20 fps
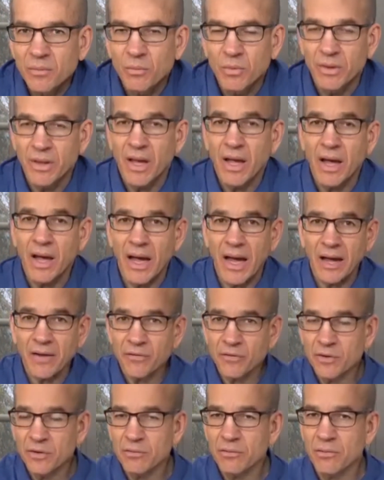when they
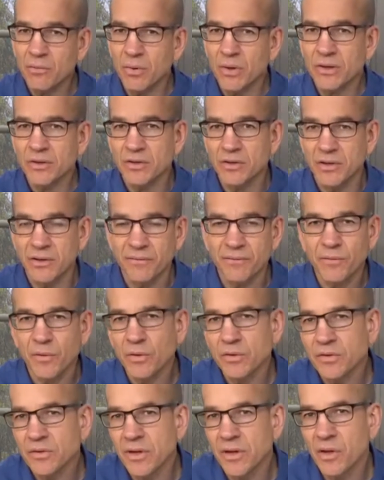ask you a question, the
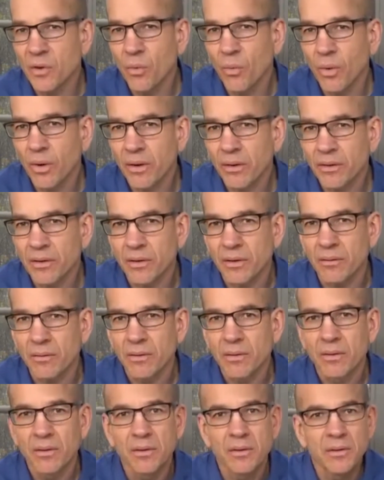first thing you want to
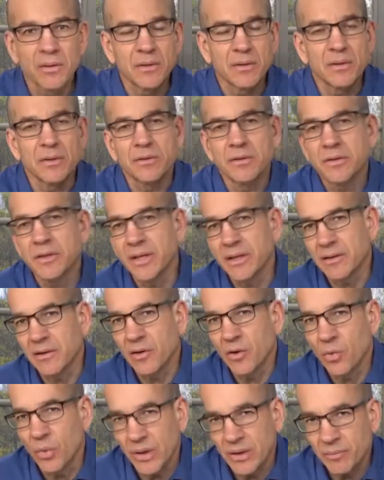do is take a
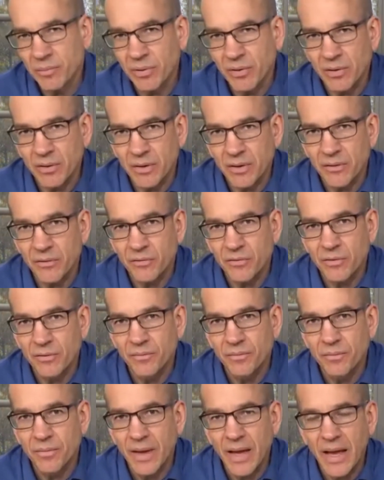quick pause.
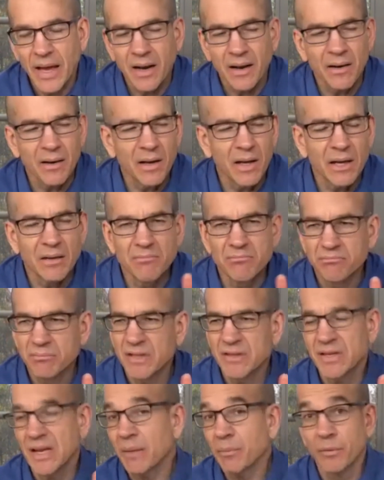And
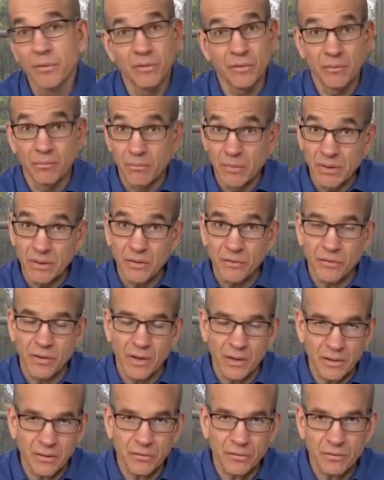this happens in
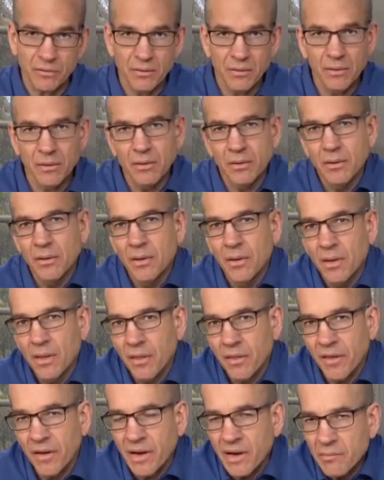milliseconds.
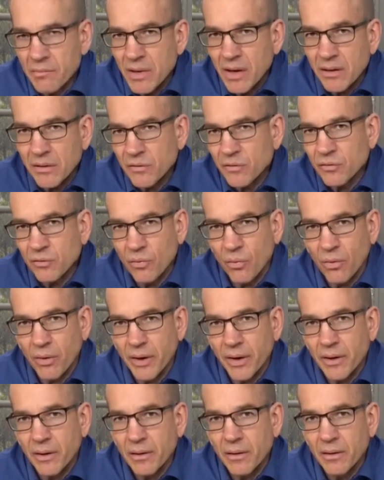Think about a
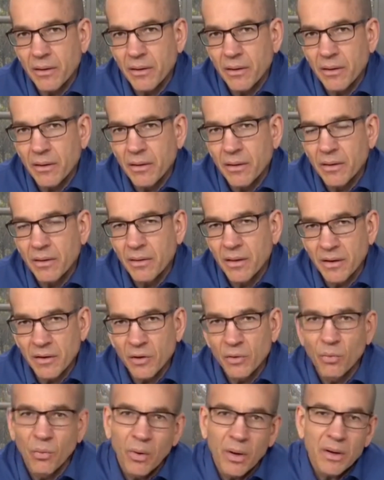story that
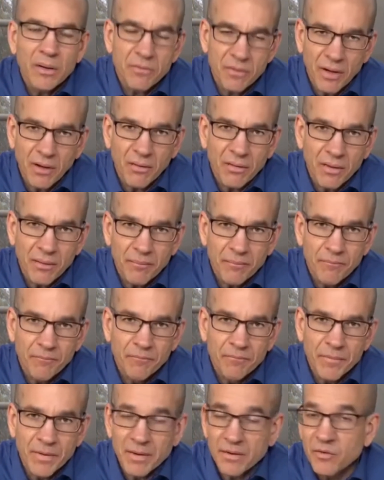you want to tell them,
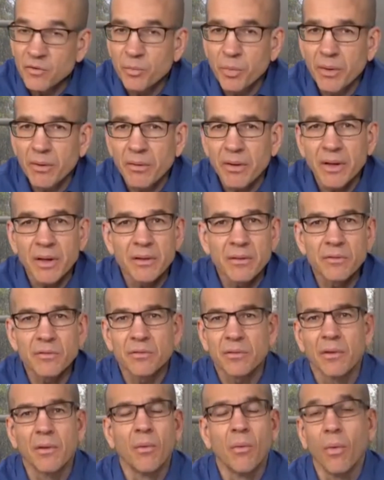an
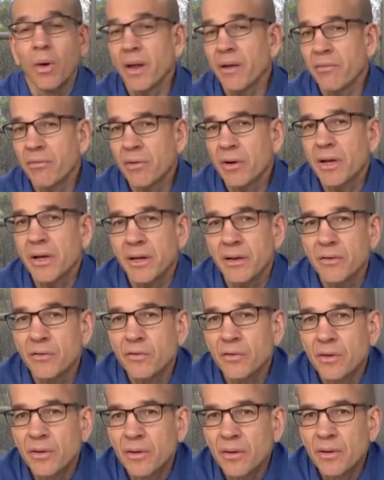experience, whatever it
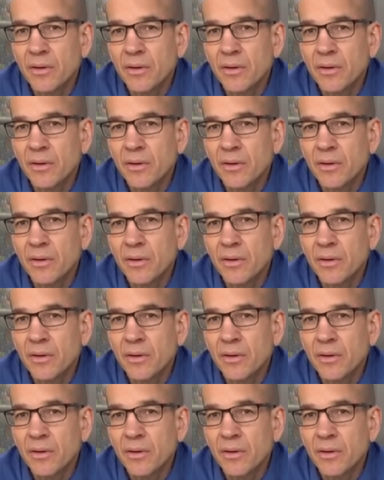is.